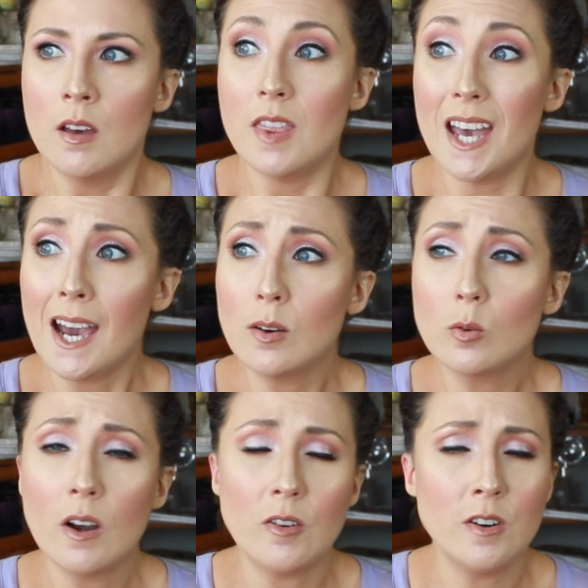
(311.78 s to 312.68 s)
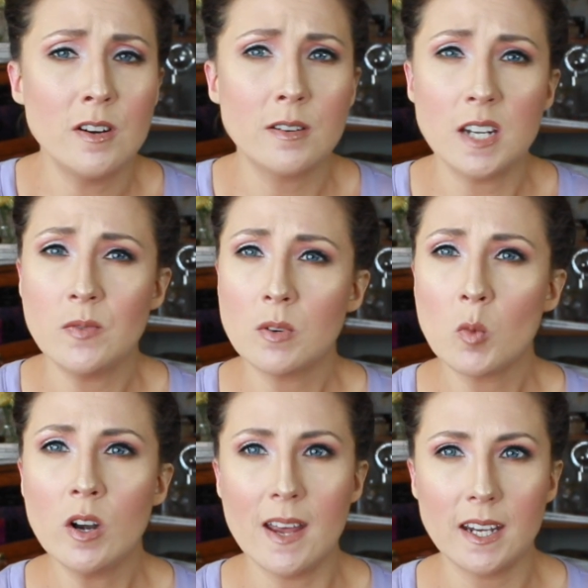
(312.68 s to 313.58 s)
That, or I heard even
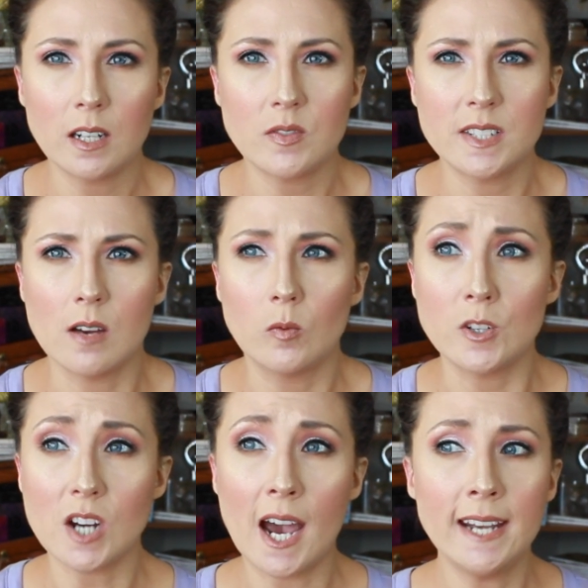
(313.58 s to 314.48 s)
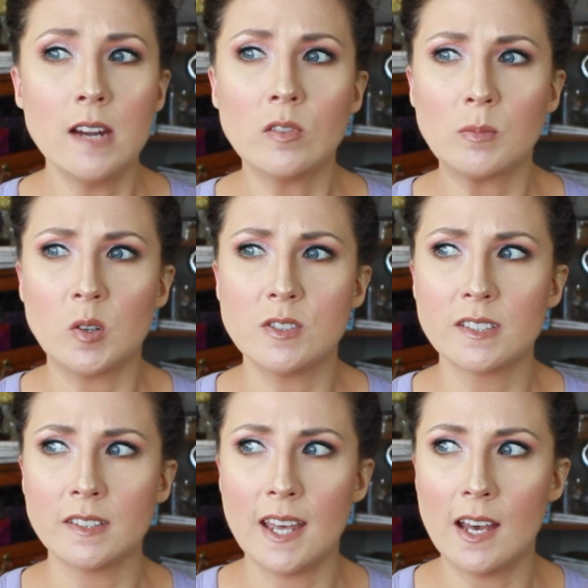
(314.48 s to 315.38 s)
more negative stuff, which I never
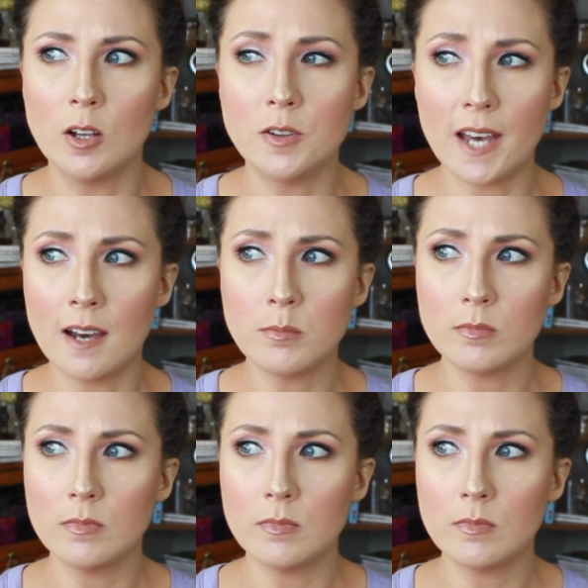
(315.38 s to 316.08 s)
personally held that